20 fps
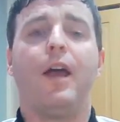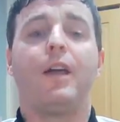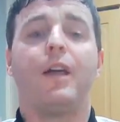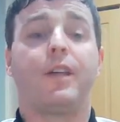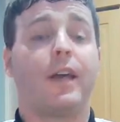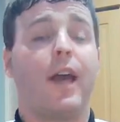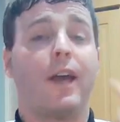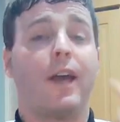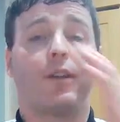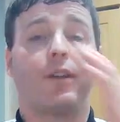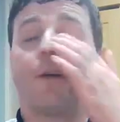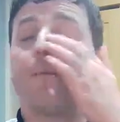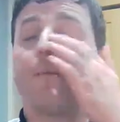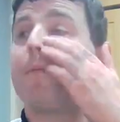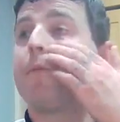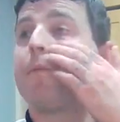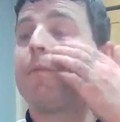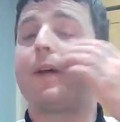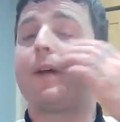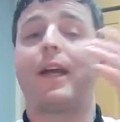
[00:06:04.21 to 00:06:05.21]
So yeah, so
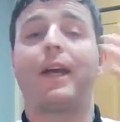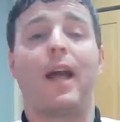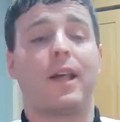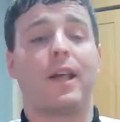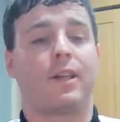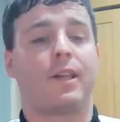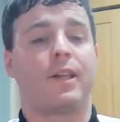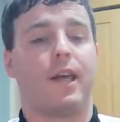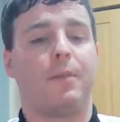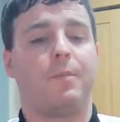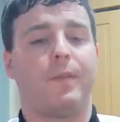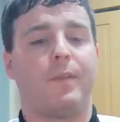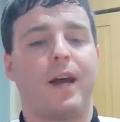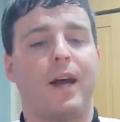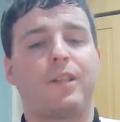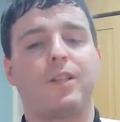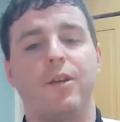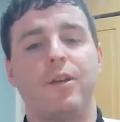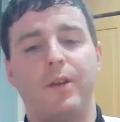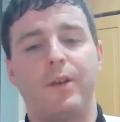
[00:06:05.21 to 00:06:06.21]
we can catch City. They
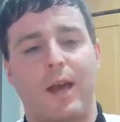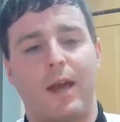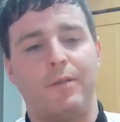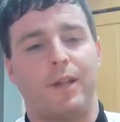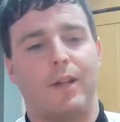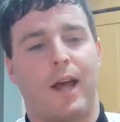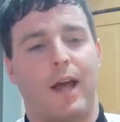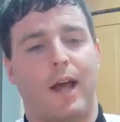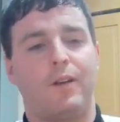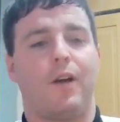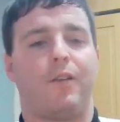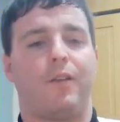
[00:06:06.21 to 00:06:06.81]
had two games in hand.